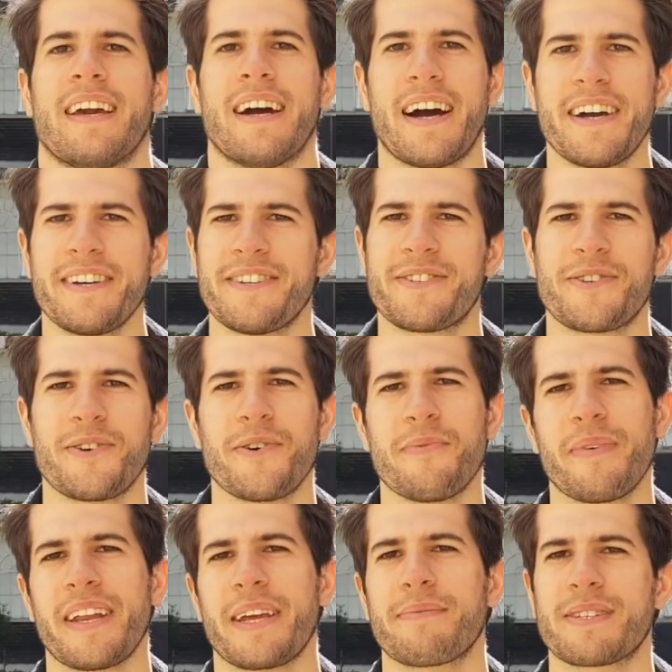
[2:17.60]
Hi, so
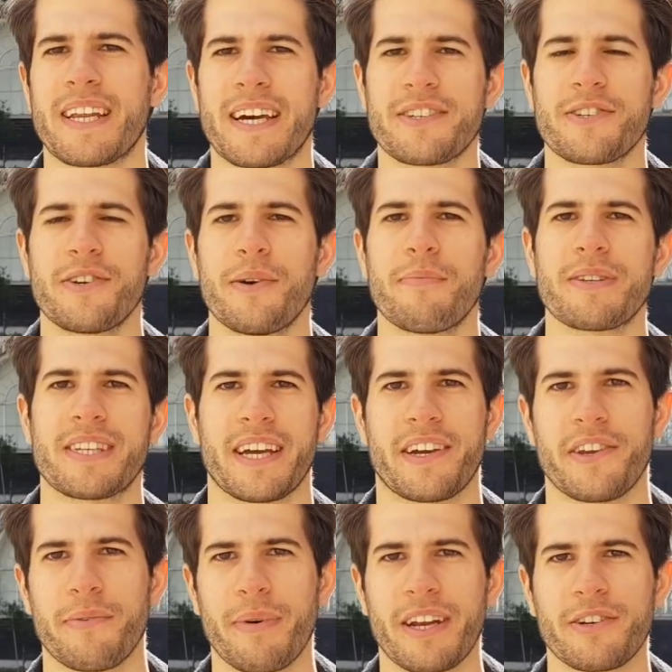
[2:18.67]
my name's Nasser. I'm a
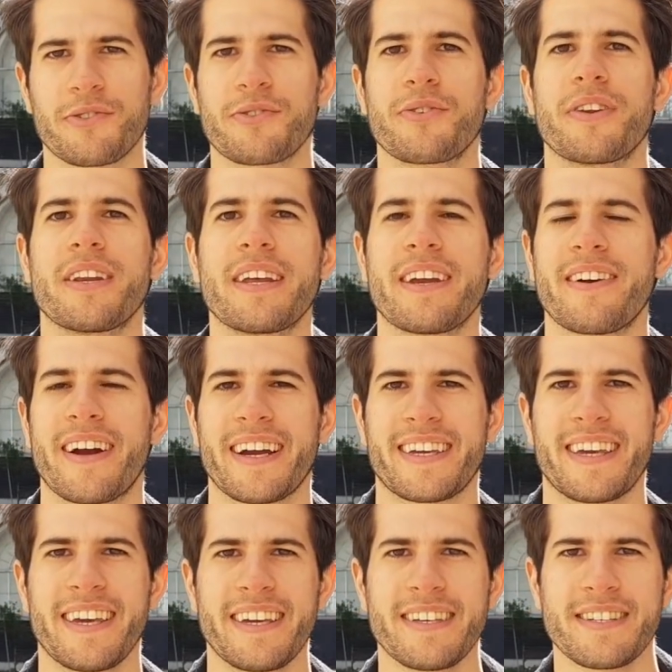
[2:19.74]
second year medical student here
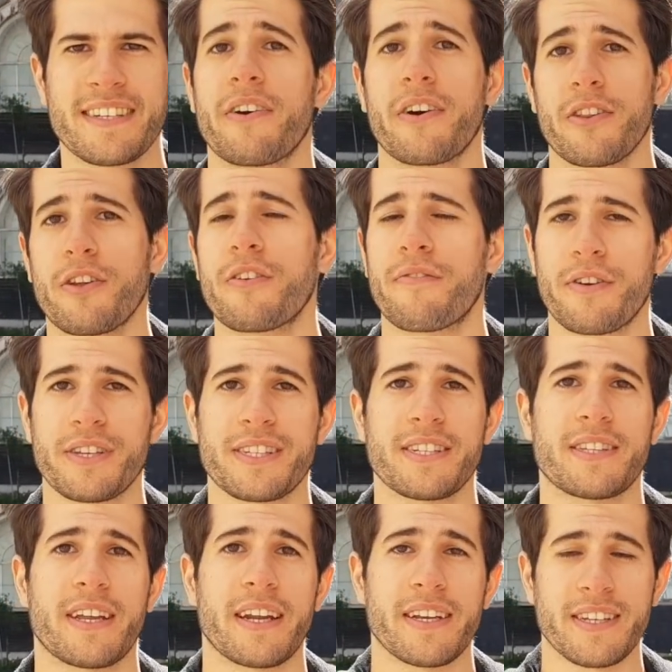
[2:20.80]
at King's. There are a lot of
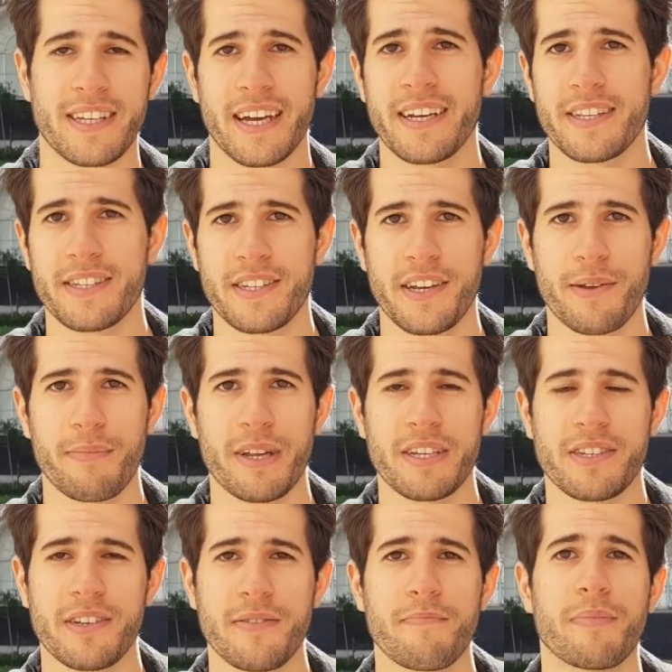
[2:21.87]
reasons that I decided to study
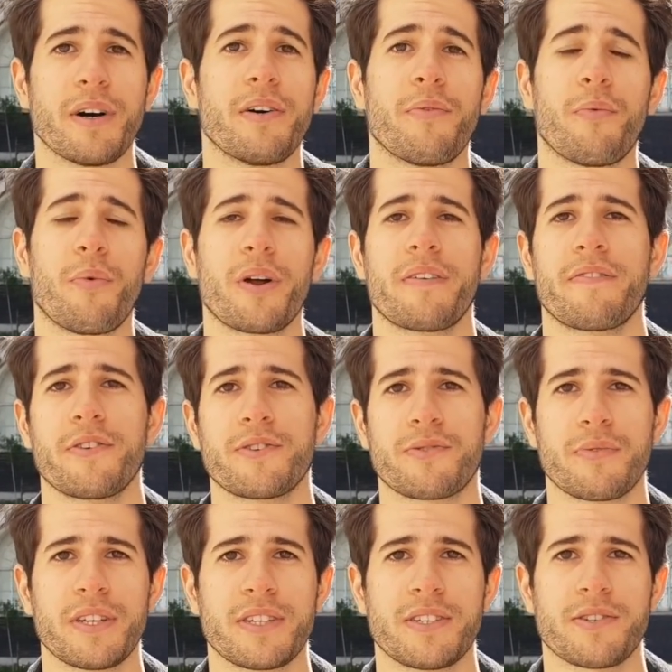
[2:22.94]
medicine, but one of those
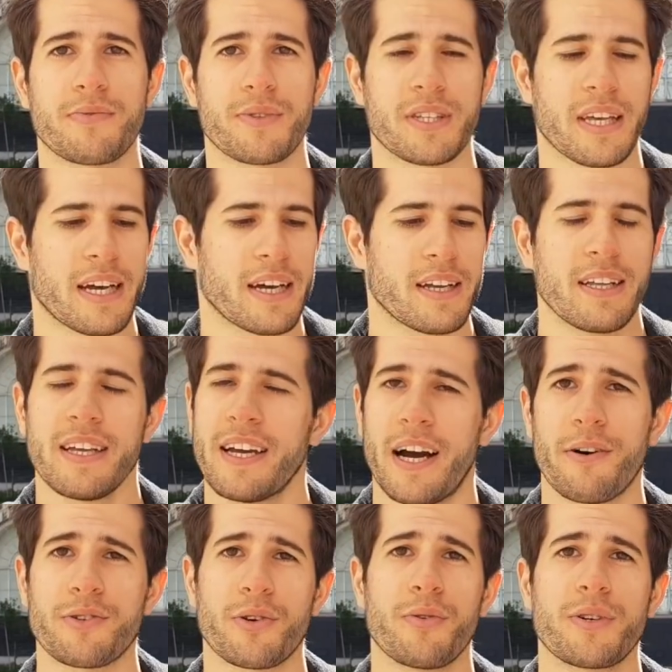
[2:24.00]
reasons was that
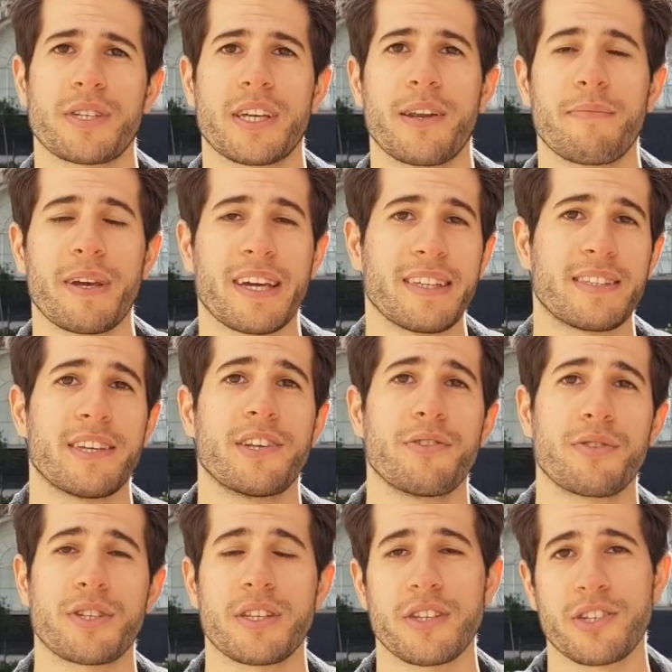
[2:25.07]
I was always going to be
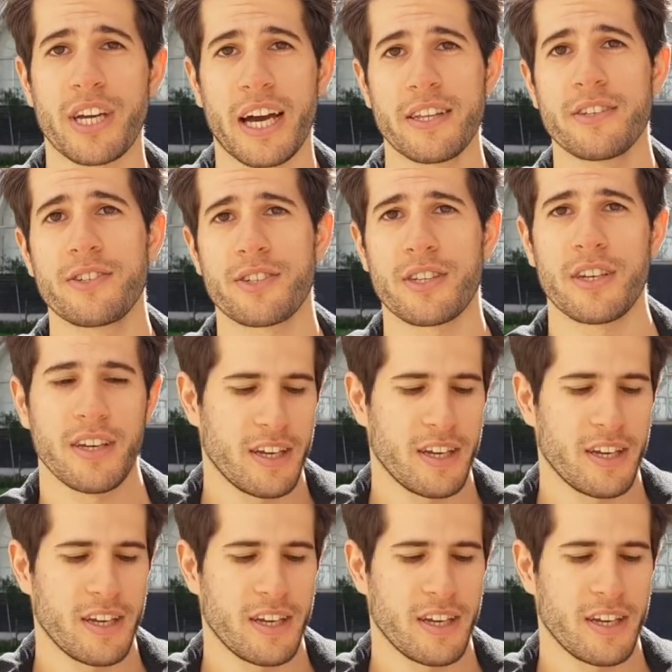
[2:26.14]
continuously challenged.